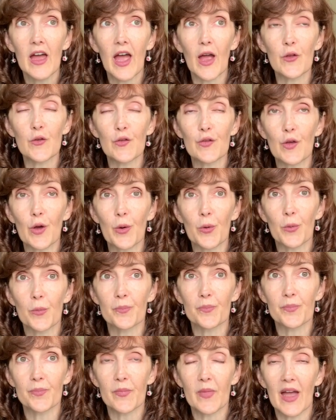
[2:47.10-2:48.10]
And
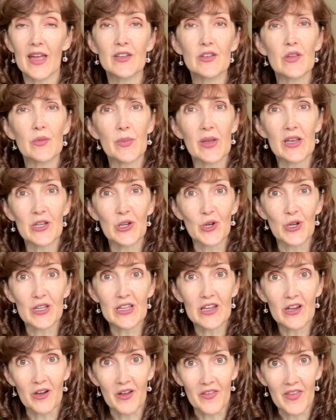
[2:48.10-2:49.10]
so I had just been here a
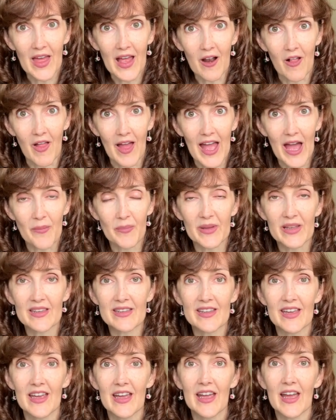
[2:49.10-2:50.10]
year and that all
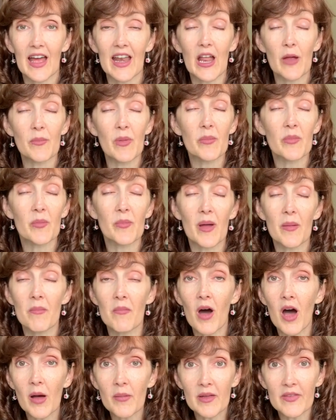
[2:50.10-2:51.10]
happened. And I remember my
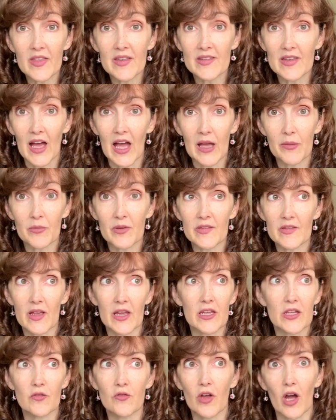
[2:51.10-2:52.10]
mom at the time was
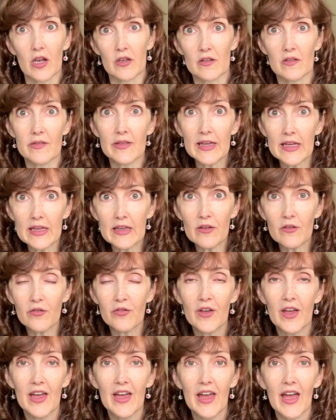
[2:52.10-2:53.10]
like, you've got to
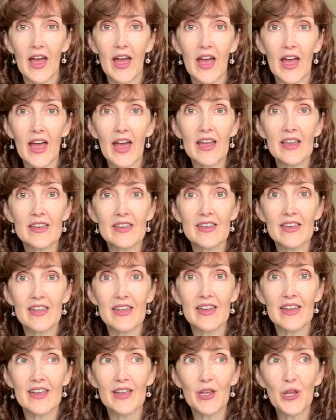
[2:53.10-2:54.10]
leave. And
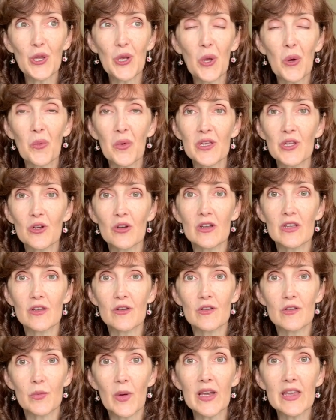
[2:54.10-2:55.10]
you know, when you're in
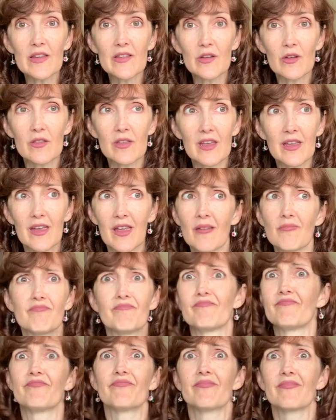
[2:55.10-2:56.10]
your 20s, you're
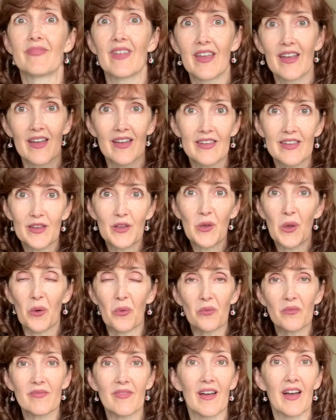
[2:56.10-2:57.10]
thinking, you
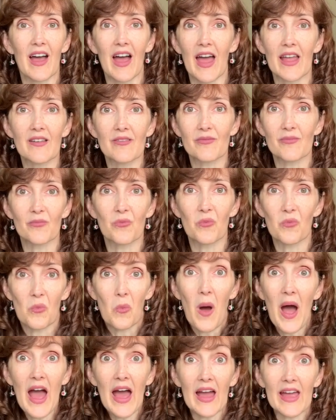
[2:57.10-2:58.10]
know,
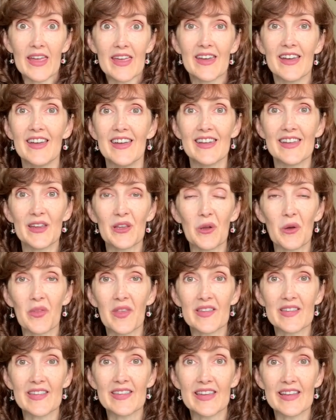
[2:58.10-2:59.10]
why? You know,
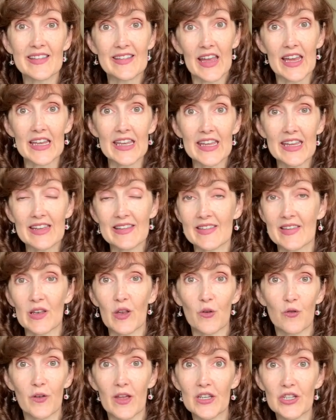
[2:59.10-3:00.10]
this is exciting. It's an
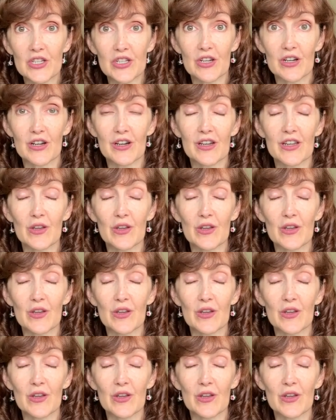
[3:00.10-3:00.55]
adventure.